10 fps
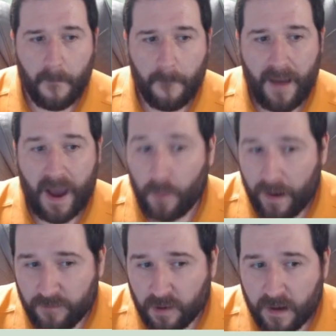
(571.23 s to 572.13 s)

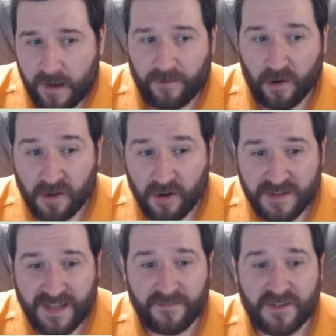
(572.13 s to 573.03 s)
However, if our
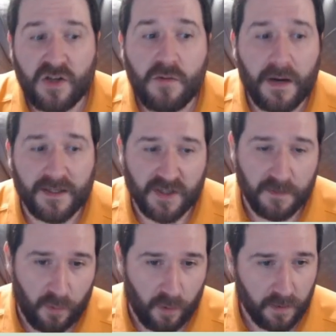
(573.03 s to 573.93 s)
learners have too much
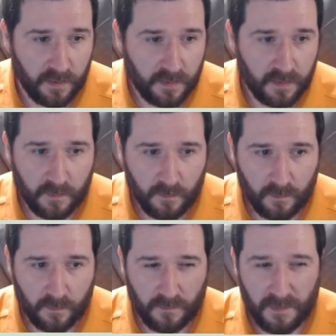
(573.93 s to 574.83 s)
support,
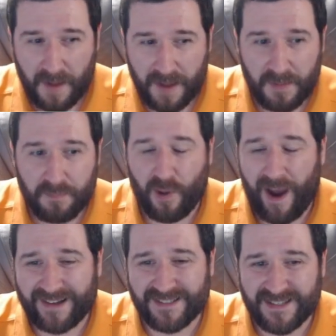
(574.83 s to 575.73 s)
we might be
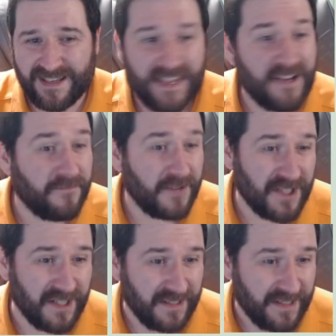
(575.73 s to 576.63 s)
practicing
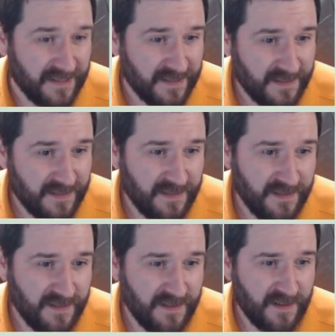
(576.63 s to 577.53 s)
inefficiently.
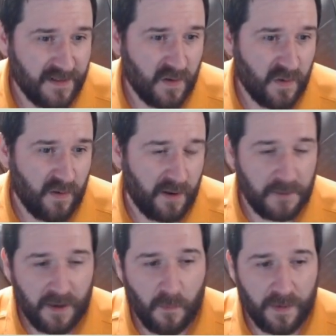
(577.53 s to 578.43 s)
Right?
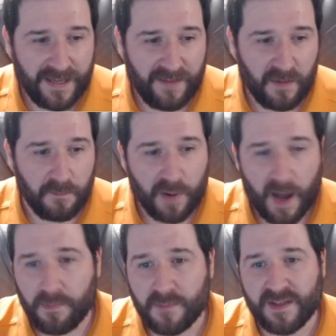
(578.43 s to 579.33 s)
We don't want to give them
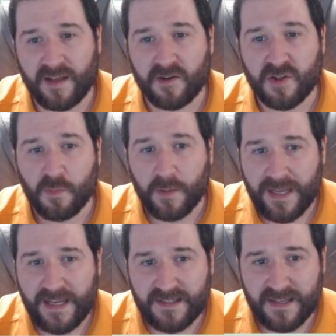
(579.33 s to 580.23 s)
problems that are too
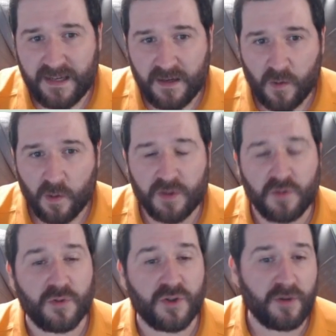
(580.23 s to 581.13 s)
easy or
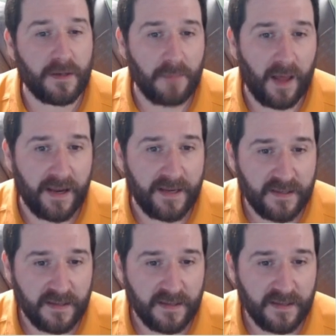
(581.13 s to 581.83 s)
too streamlined,